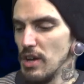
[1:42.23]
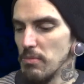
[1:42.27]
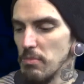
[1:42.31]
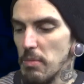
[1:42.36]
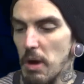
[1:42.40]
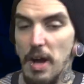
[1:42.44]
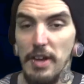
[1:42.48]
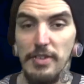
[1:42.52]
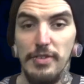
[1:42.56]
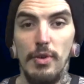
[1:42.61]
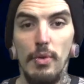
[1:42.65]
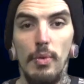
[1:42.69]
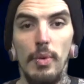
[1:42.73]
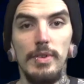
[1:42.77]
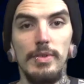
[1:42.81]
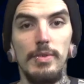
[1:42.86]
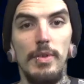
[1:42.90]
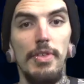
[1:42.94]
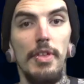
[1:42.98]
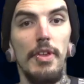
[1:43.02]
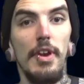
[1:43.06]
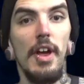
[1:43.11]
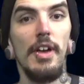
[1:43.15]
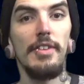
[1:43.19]
Asuka wins
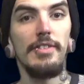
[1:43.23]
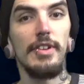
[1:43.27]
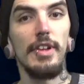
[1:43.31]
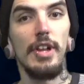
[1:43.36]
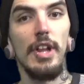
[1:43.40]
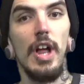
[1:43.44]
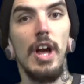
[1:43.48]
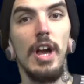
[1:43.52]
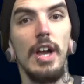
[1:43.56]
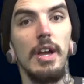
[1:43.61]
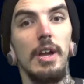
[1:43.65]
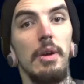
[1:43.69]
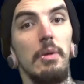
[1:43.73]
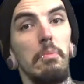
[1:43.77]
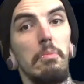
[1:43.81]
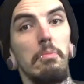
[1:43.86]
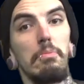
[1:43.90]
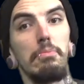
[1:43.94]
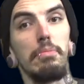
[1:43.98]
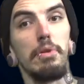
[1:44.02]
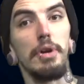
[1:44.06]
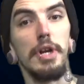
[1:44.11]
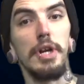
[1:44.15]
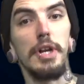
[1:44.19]
with an Asuka lock.
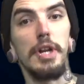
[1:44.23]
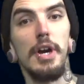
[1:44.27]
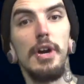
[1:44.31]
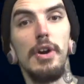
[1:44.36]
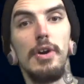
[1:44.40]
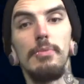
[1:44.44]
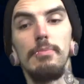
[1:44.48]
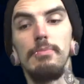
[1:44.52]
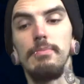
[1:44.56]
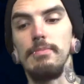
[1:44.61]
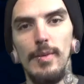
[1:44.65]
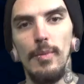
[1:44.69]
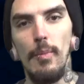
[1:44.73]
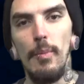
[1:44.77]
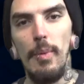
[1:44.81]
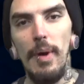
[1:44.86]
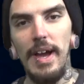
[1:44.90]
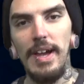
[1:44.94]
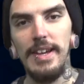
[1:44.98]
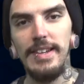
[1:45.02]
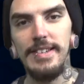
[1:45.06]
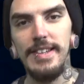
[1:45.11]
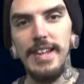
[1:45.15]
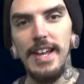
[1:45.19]
Pretty dope.
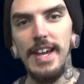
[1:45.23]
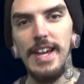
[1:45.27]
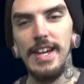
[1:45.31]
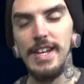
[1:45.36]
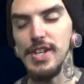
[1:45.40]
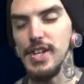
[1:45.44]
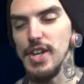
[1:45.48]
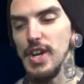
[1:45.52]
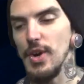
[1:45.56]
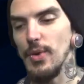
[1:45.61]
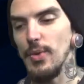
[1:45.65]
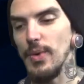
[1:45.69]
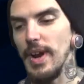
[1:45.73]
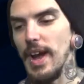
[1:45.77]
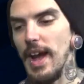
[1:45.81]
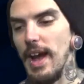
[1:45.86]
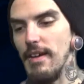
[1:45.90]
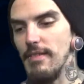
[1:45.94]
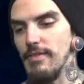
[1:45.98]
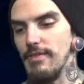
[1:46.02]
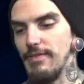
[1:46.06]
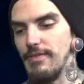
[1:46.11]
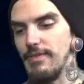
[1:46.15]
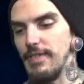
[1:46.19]
Backstage, we
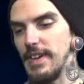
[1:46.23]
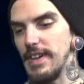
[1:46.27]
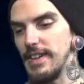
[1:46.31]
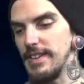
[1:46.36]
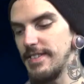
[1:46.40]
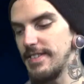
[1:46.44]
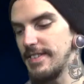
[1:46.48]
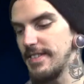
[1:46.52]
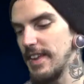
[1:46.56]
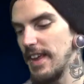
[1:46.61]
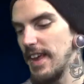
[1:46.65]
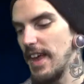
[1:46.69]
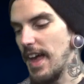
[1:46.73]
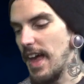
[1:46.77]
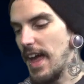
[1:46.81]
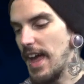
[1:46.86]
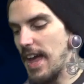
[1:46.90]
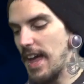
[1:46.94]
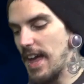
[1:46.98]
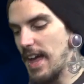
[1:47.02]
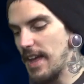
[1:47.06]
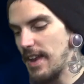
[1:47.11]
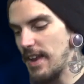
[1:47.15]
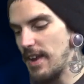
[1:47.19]
have Vince
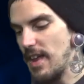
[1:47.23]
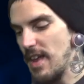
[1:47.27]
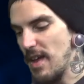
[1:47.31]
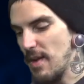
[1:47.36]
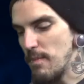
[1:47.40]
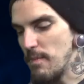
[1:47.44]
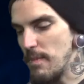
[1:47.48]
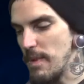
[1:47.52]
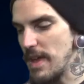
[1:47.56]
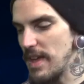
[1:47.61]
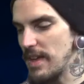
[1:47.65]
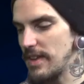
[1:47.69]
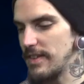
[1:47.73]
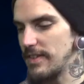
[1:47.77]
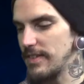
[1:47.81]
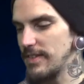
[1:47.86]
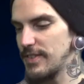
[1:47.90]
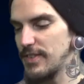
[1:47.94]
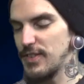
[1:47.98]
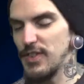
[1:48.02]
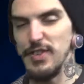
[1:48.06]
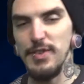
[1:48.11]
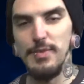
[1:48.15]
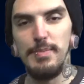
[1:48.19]
and
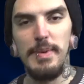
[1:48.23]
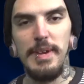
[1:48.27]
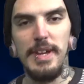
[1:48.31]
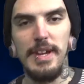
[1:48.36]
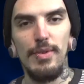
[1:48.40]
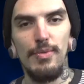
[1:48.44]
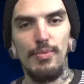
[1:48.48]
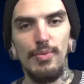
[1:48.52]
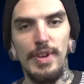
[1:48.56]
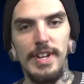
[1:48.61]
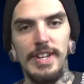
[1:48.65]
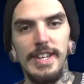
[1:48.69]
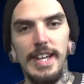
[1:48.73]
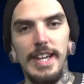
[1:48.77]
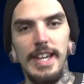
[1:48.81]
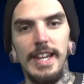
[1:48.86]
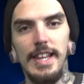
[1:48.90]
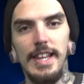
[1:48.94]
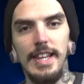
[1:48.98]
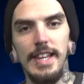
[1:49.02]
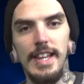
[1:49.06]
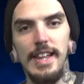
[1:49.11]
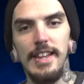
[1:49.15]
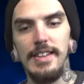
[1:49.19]
Miz just being
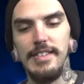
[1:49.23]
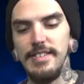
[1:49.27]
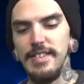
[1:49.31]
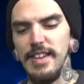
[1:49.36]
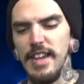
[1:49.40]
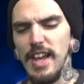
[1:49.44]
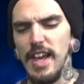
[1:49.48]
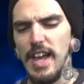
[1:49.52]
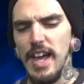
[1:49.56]
ridiculous.